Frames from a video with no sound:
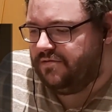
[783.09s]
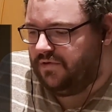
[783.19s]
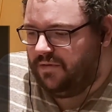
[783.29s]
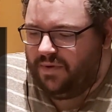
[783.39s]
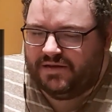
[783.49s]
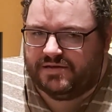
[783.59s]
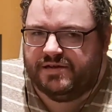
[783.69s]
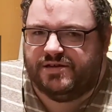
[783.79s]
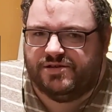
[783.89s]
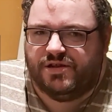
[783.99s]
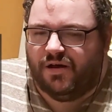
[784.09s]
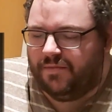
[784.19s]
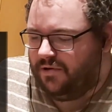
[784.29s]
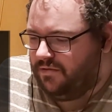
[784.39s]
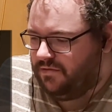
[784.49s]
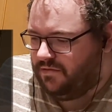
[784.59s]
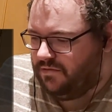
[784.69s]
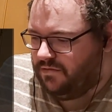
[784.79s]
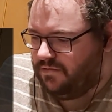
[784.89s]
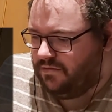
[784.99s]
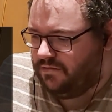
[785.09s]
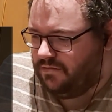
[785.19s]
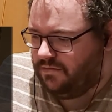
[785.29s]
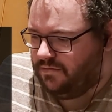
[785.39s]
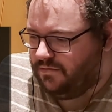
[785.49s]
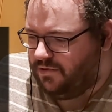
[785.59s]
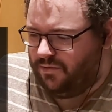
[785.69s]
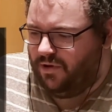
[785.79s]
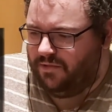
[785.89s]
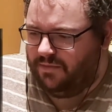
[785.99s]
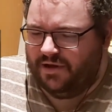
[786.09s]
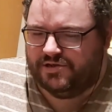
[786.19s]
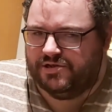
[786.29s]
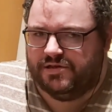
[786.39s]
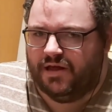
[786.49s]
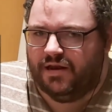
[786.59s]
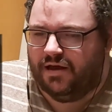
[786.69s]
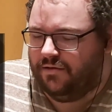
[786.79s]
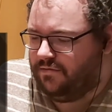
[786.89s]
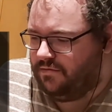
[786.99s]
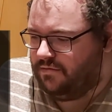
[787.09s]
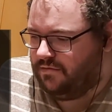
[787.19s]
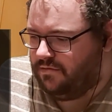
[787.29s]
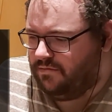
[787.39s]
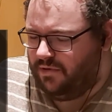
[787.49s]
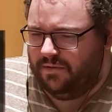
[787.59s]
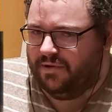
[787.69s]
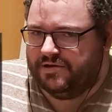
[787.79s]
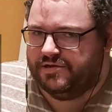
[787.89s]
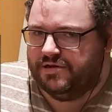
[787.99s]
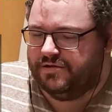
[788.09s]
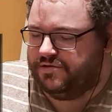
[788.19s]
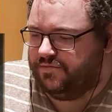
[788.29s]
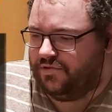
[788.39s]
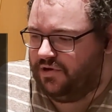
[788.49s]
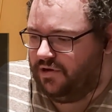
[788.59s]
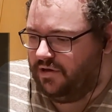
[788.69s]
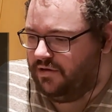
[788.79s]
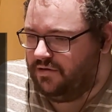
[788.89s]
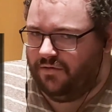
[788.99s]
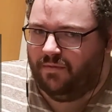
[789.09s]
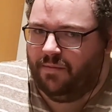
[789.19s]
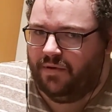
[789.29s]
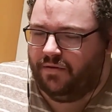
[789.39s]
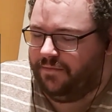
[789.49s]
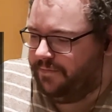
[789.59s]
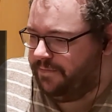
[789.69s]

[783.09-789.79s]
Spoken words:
So they're basically Gestapo. Don't know why I'm only mentioning that now. Probably mentioned it at some point earlier. Don't remember.